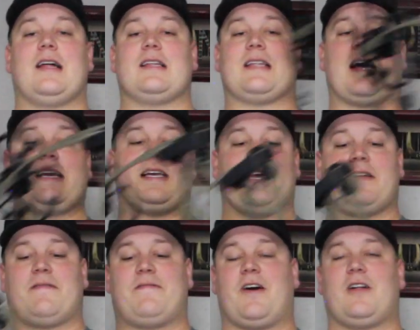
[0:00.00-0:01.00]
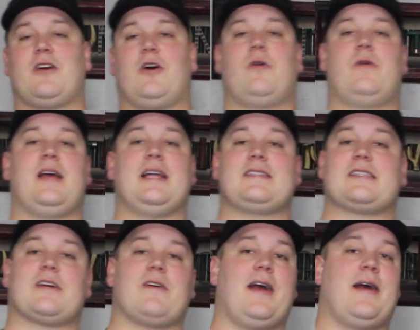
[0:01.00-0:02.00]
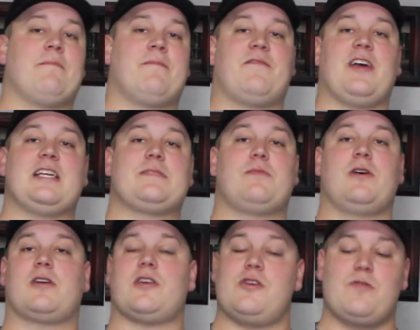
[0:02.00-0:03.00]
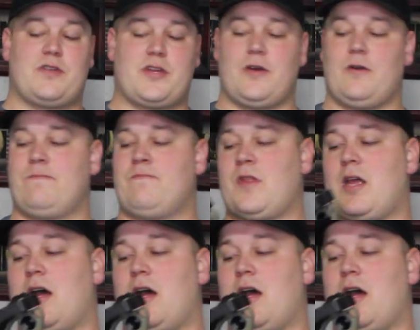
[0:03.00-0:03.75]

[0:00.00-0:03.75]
like and follow Instagram, Facebook, YouTube,